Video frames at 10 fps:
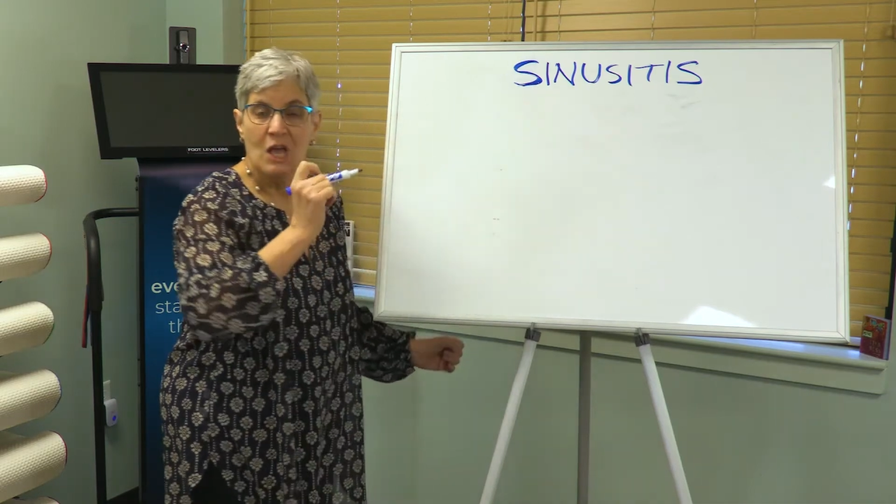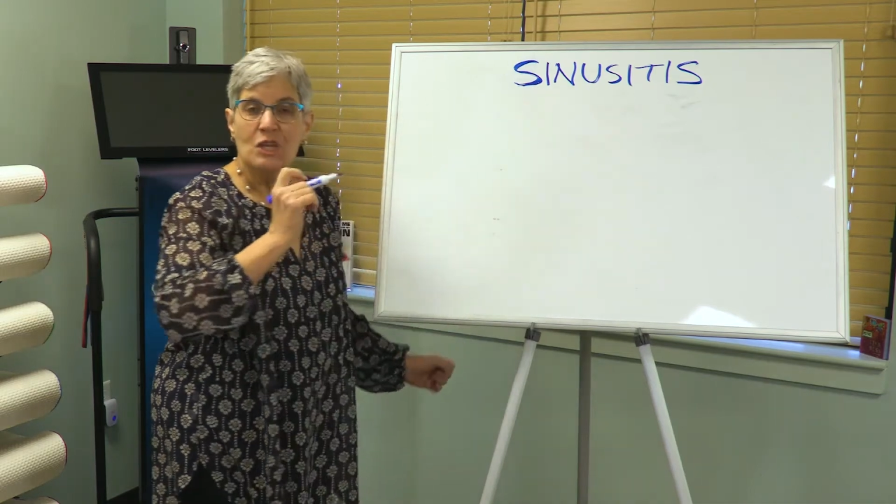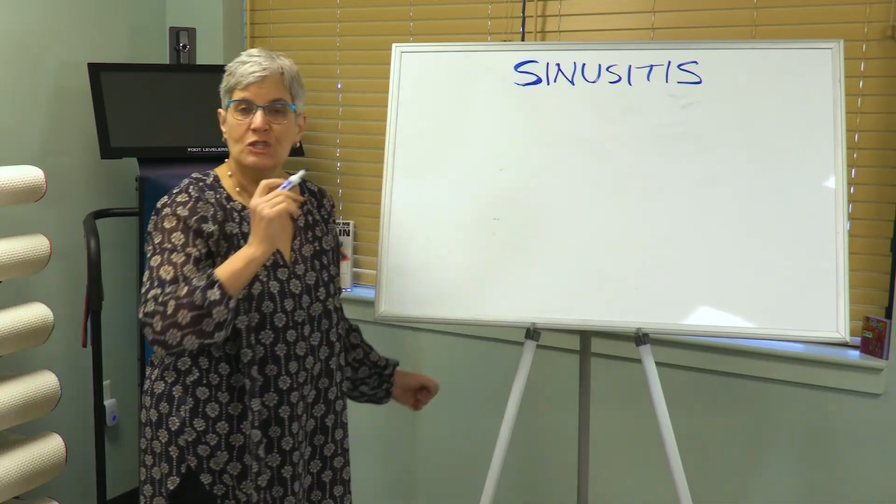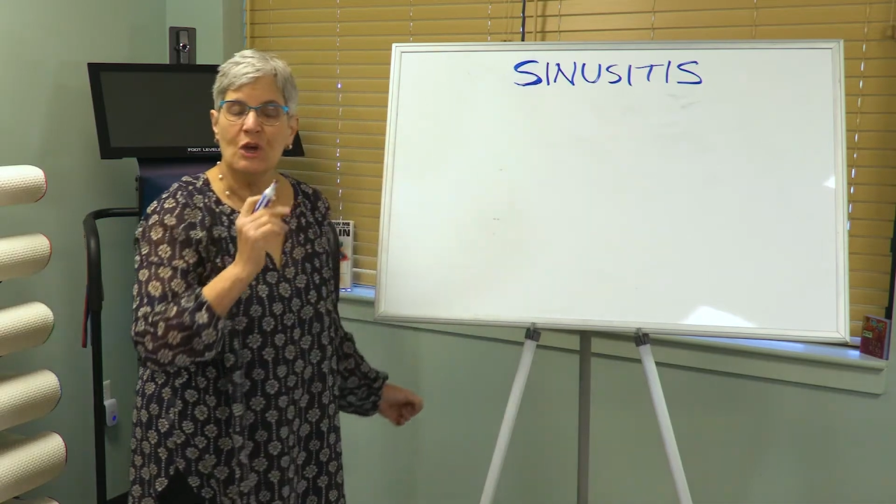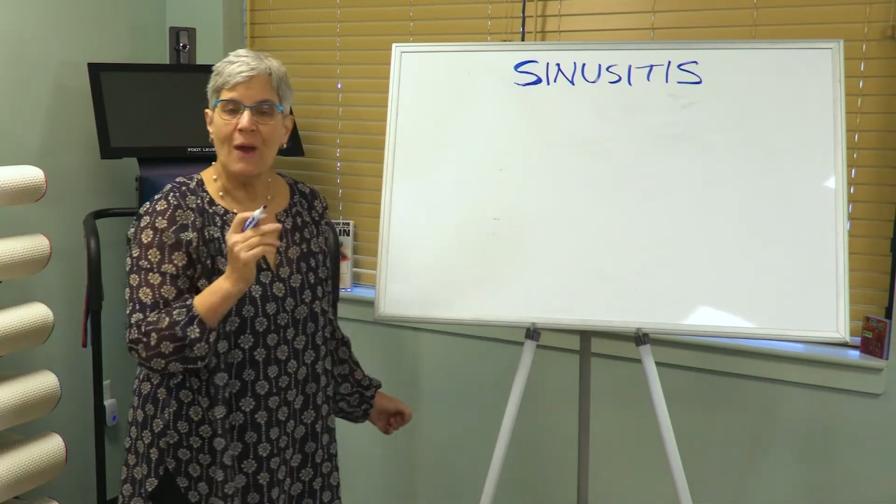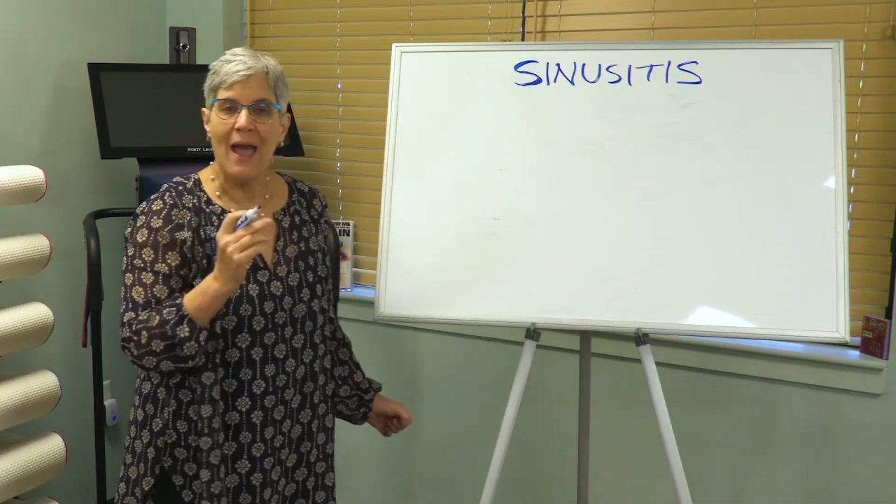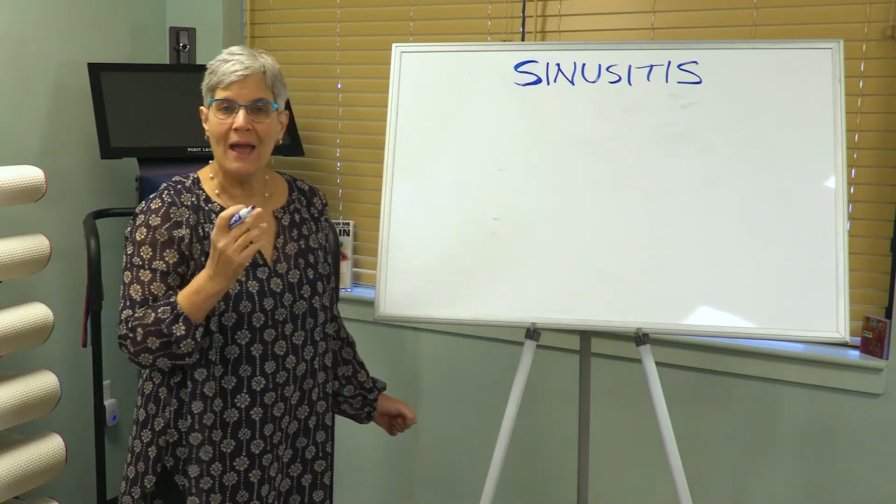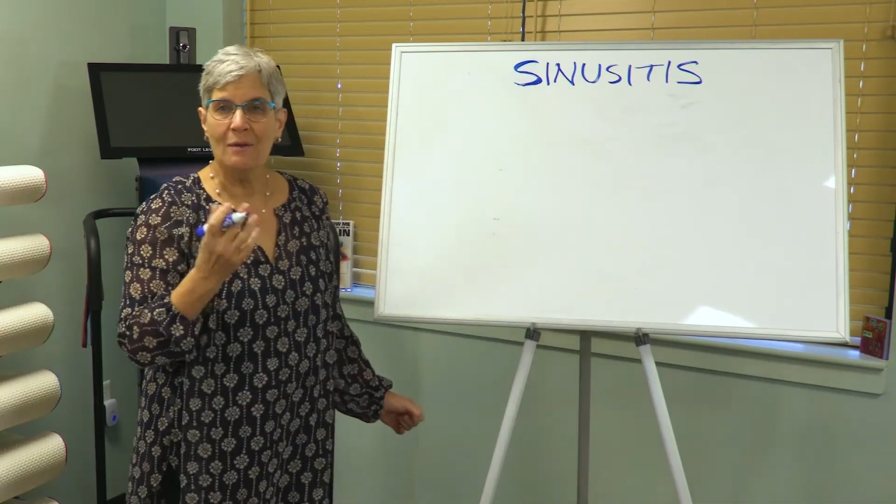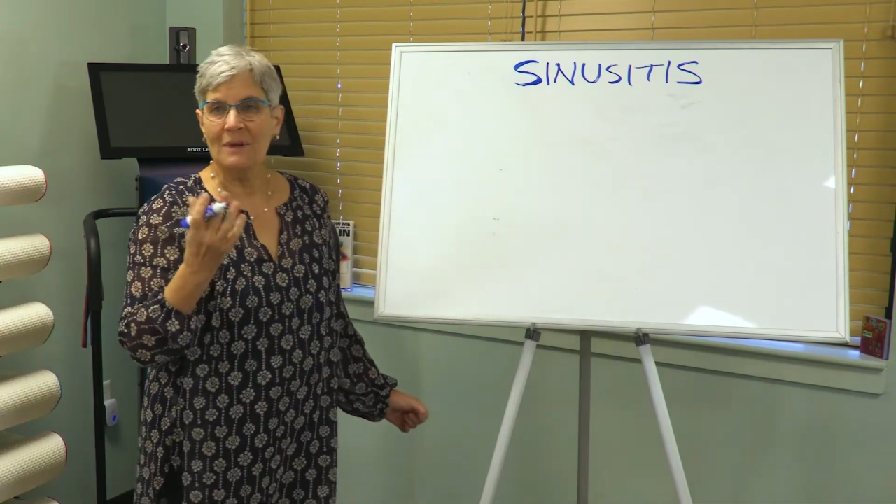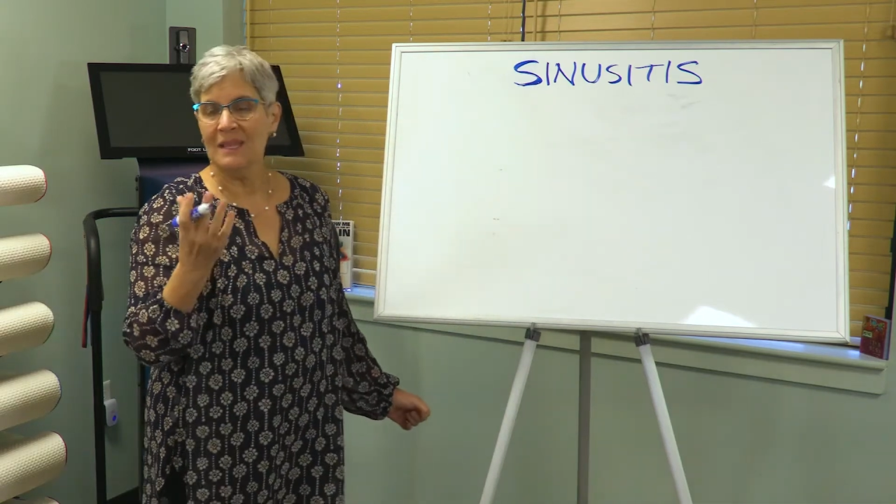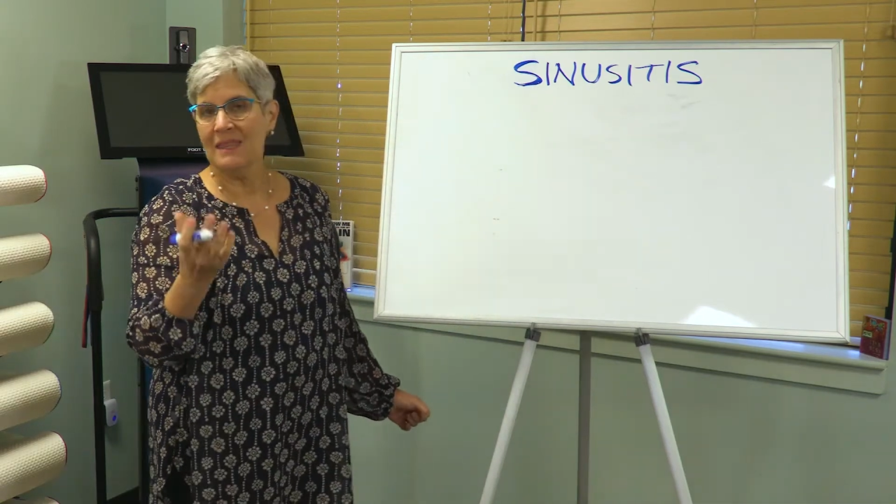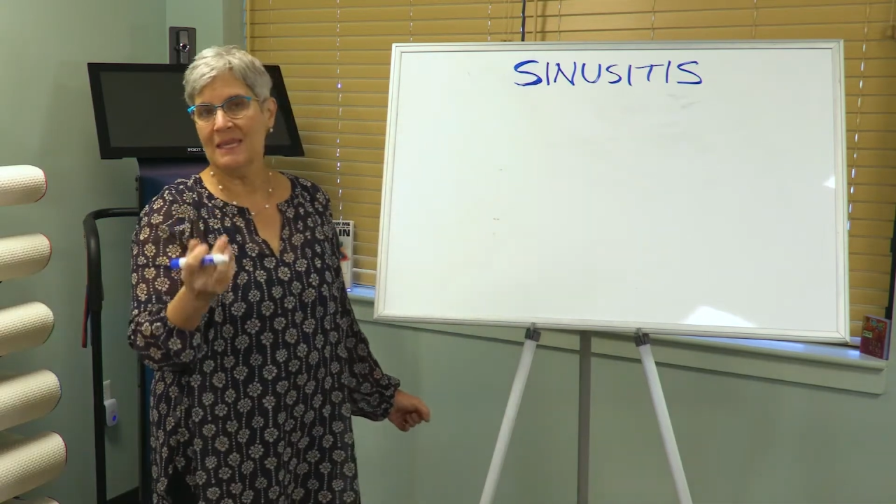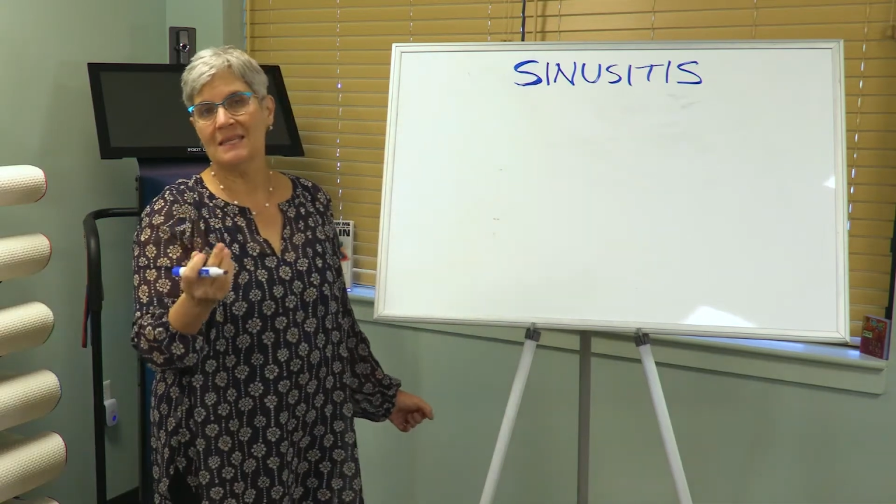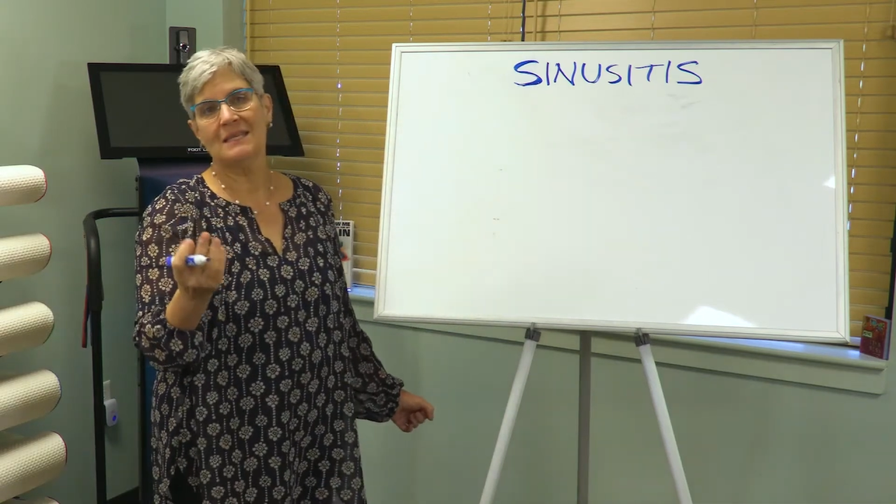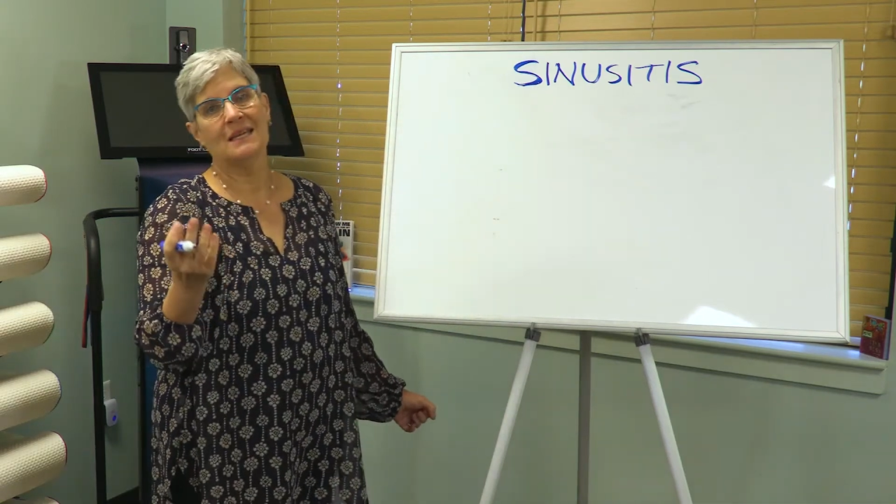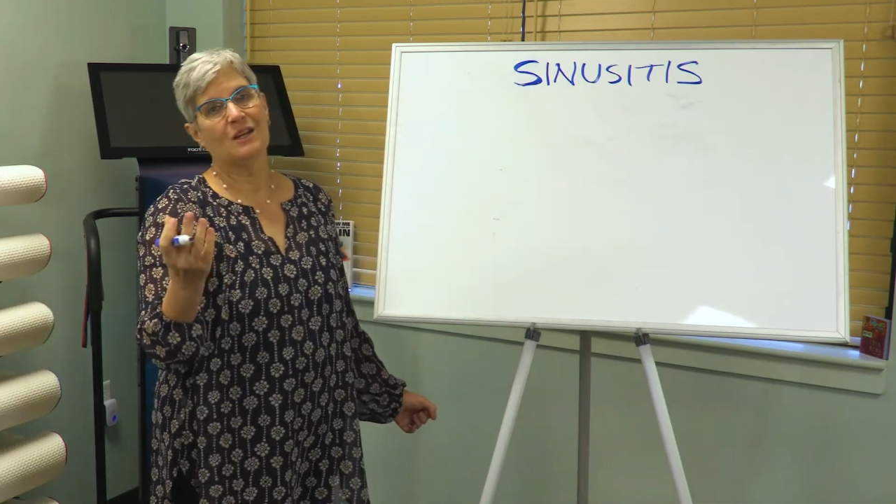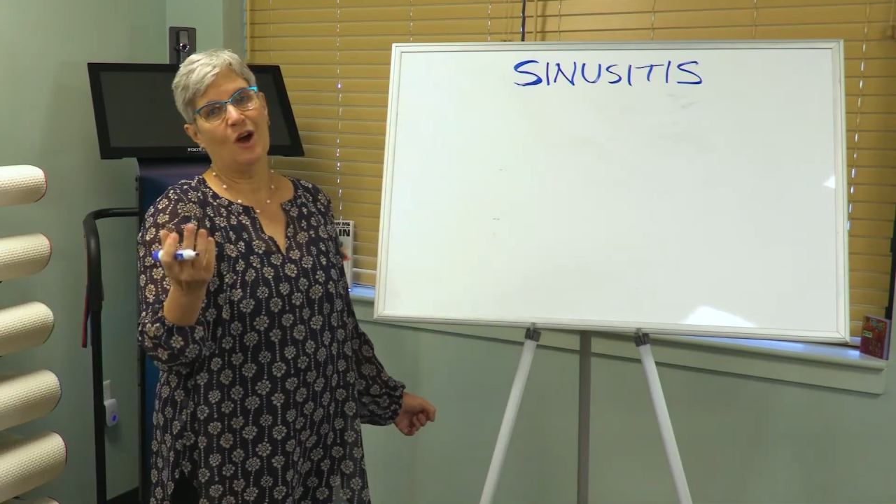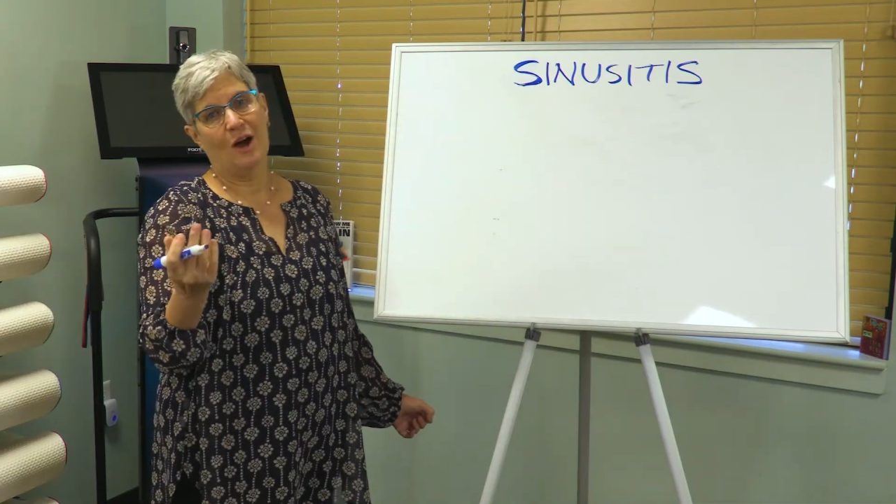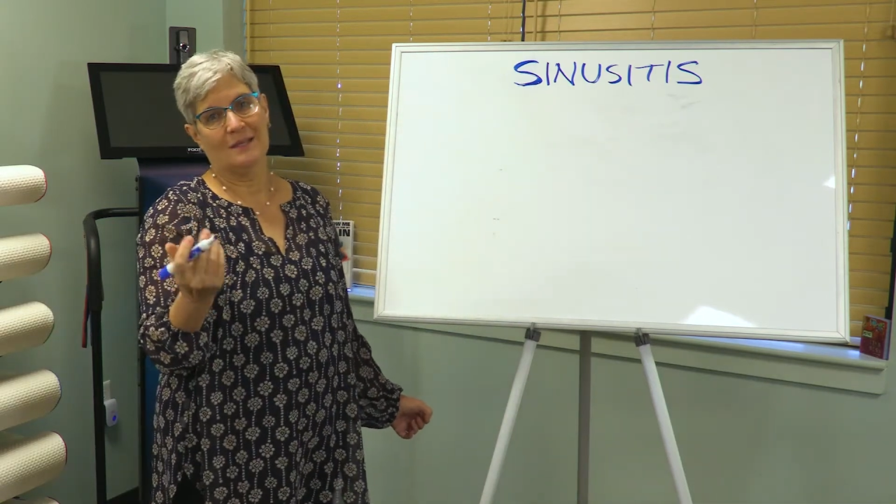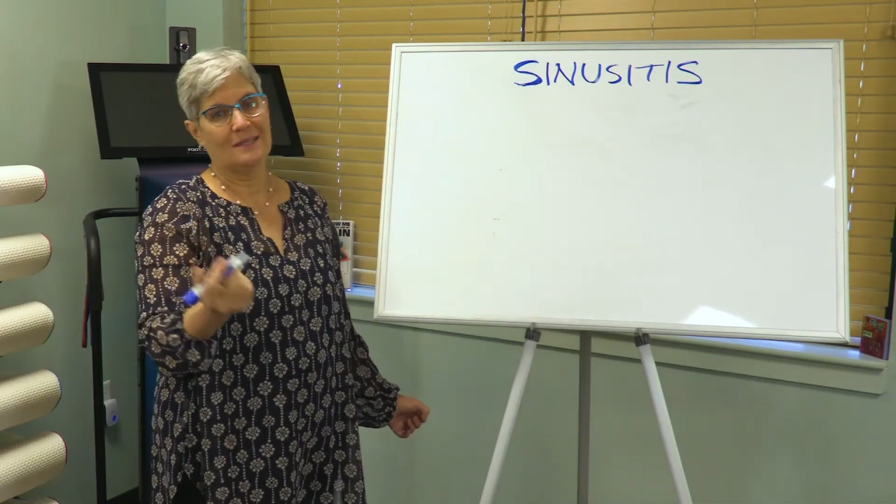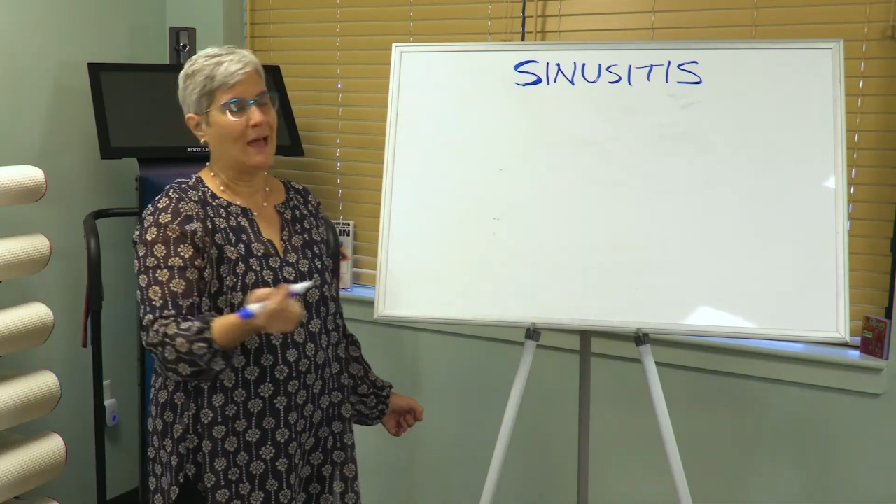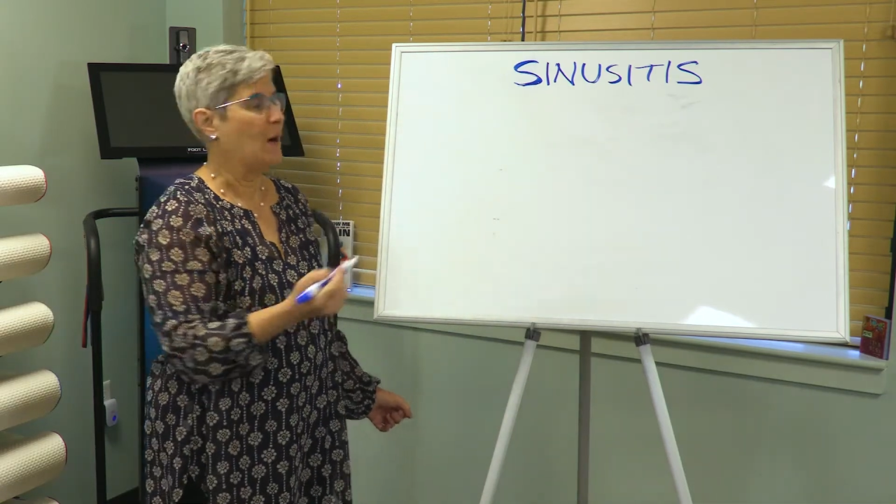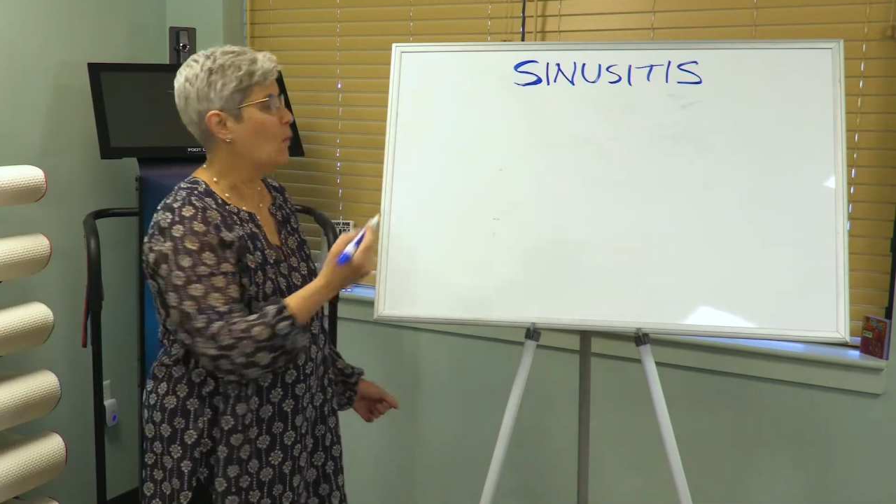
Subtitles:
So how many things can cause that?